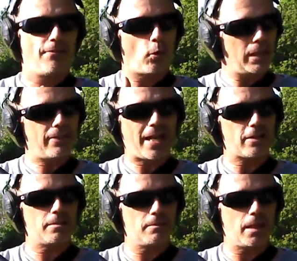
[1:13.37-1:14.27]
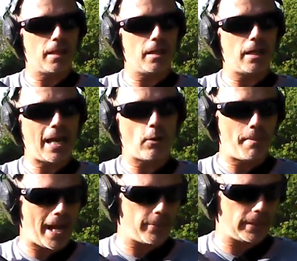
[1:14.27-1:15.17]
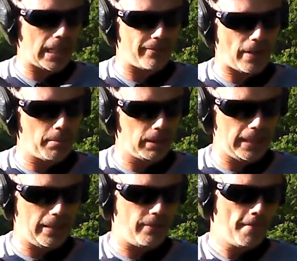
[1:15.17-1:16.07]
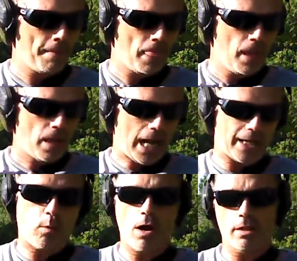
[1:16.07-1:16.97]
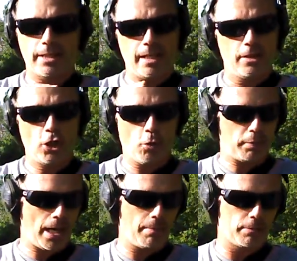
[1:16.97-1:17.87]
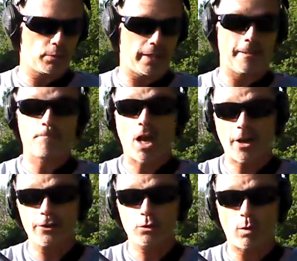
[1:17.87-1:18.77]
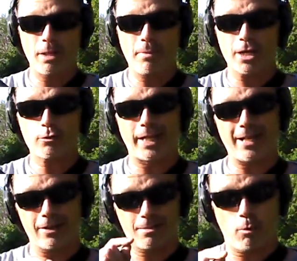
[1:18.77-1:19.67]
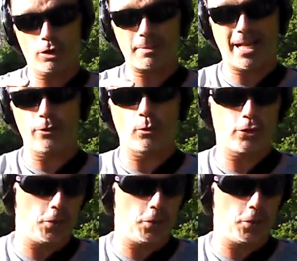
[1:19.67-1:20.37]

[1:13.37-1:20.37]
40,000 hour battery life, I believe. High quality, no problems with it. 120 bucks right now on Sportsman Outdoor